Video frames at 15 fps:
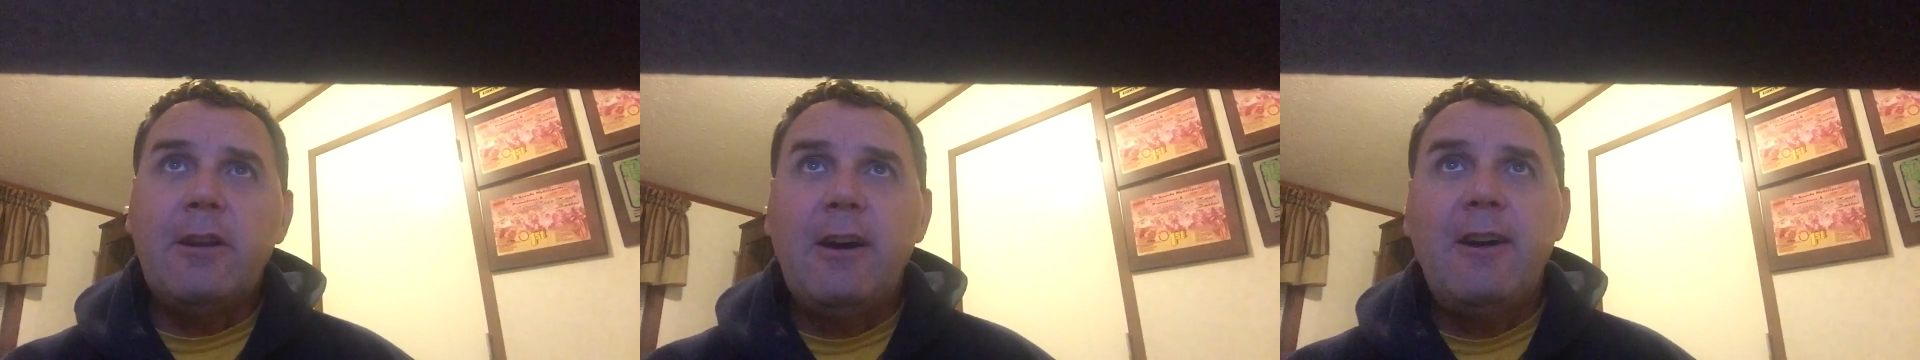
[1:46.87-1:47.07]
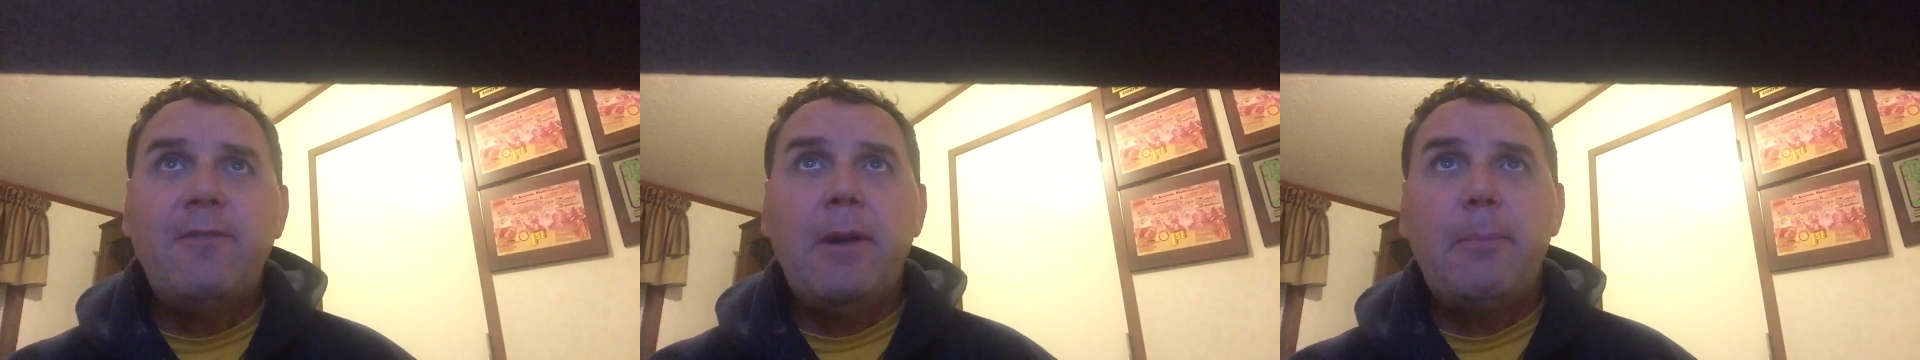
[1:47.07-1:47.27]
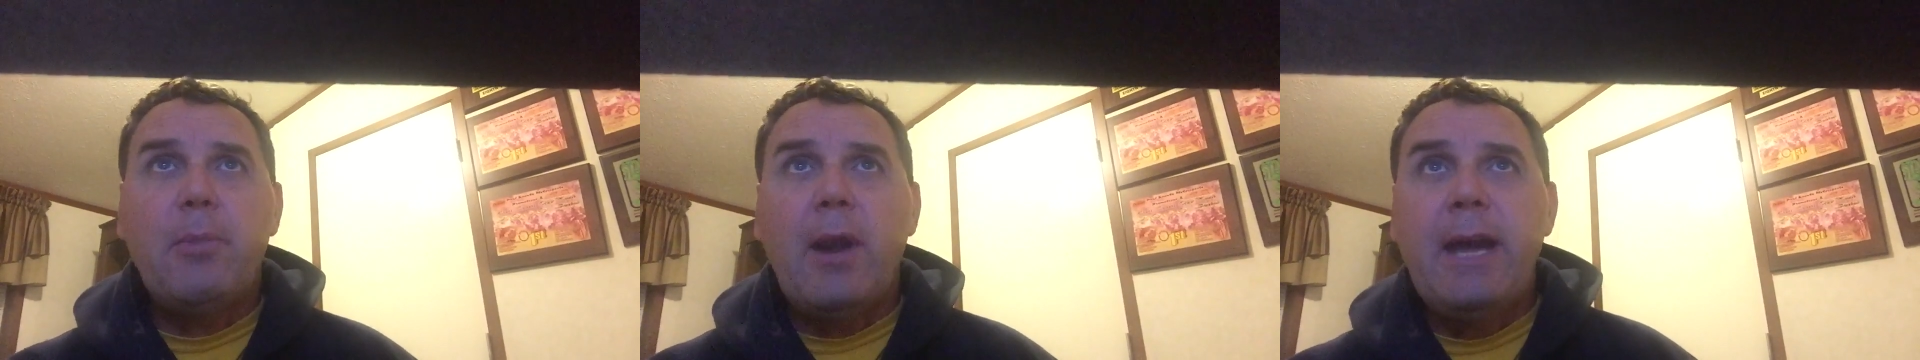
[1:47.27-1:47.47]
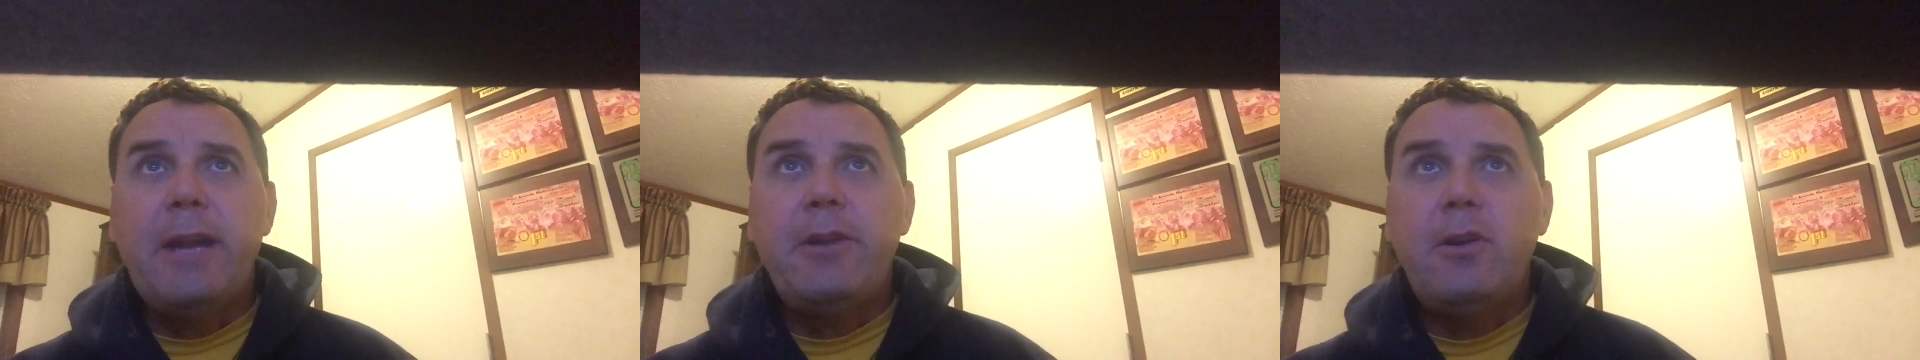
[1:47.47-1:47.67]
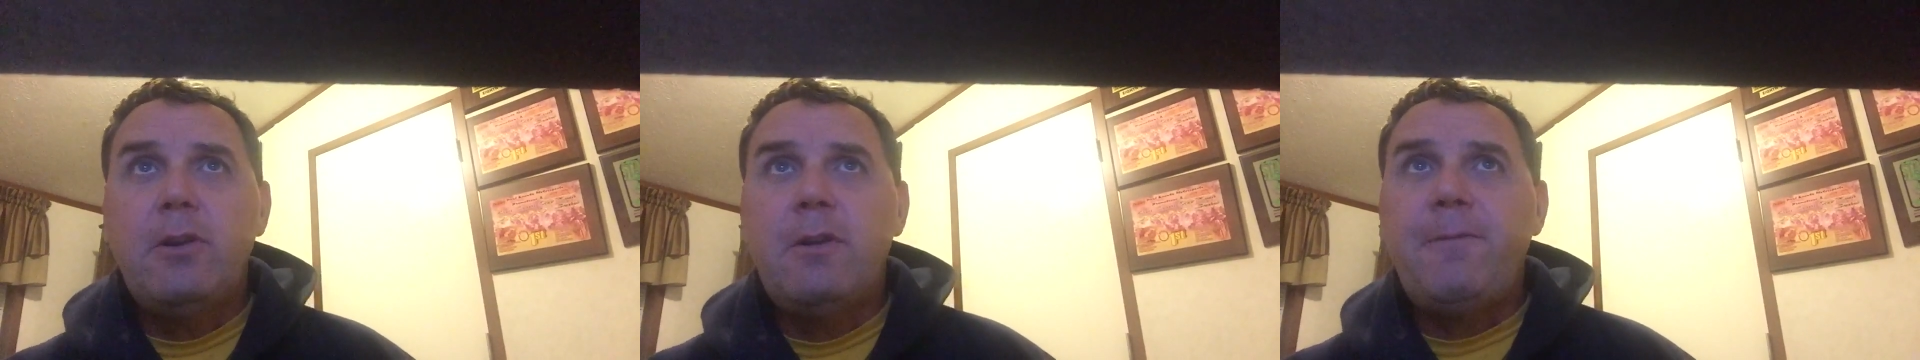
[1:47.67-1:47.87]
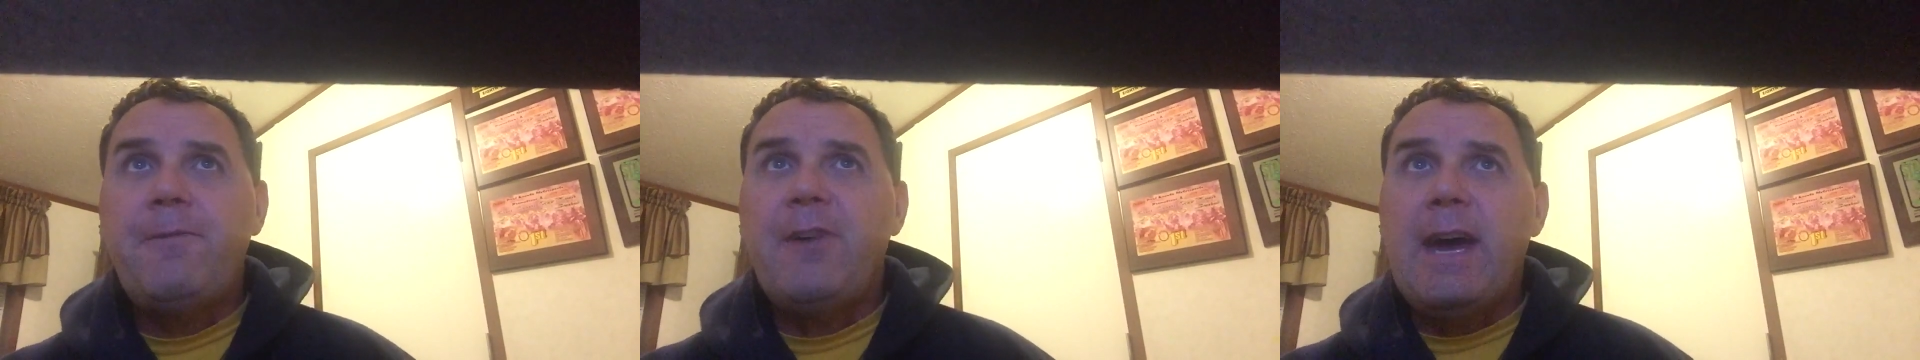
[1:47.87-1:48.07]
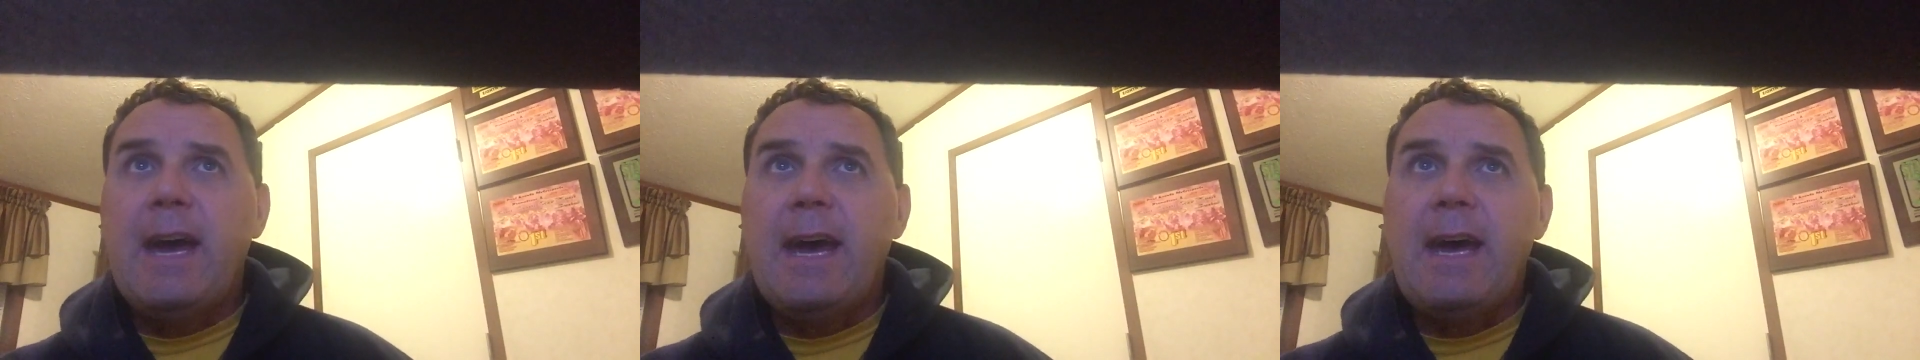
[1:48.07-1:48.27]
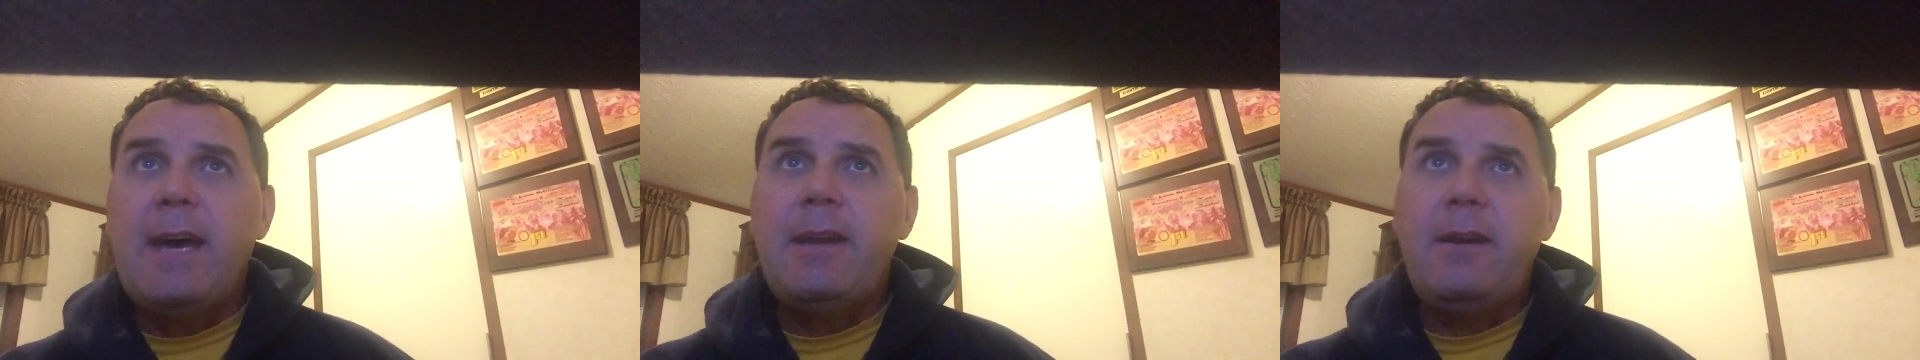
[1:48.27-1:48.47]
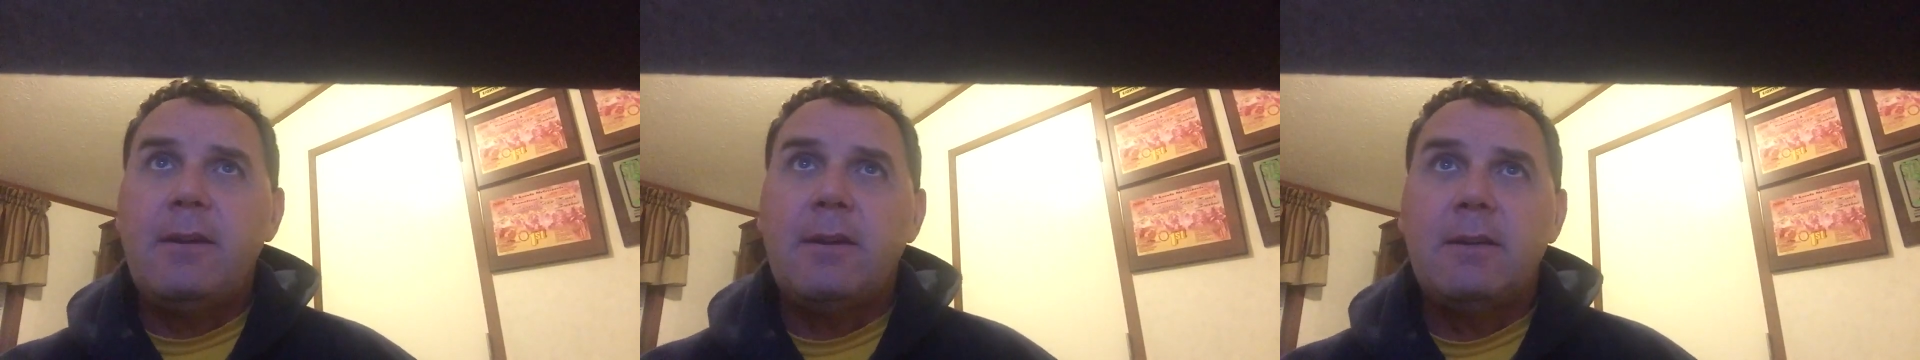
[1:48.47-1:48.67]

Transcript: of a brand new fad.